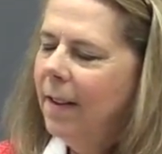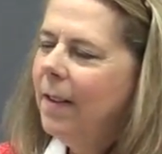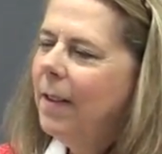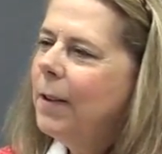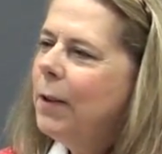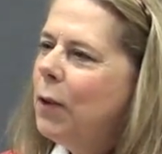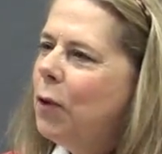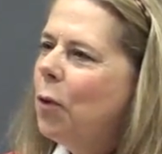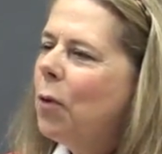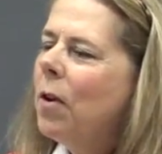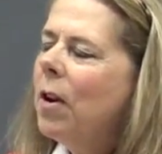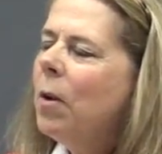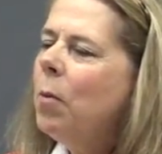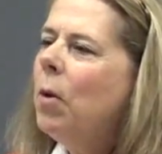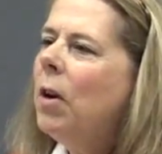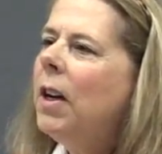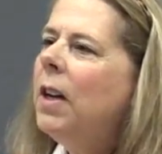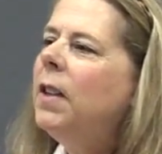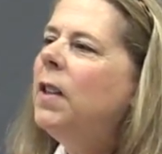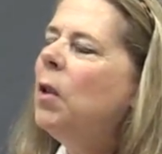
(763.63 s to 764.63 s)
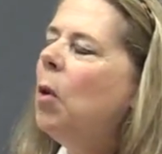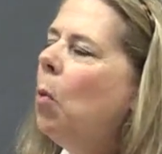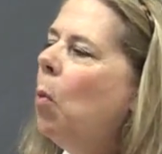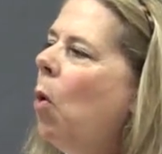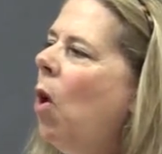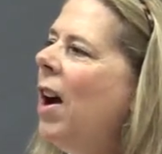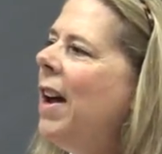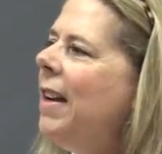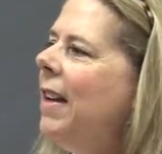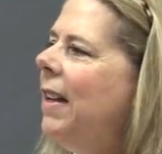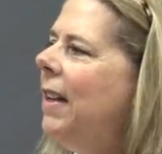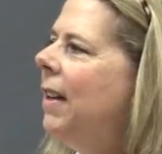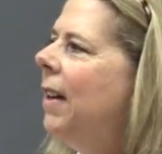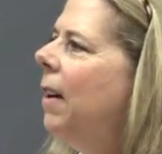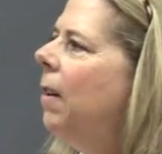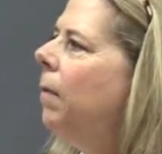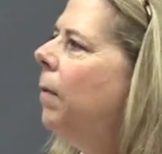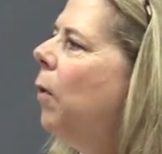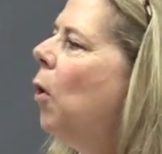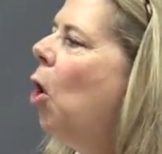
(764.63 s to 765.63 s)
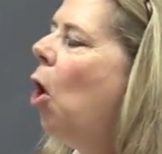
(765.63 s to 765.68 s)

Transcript: The story was, what if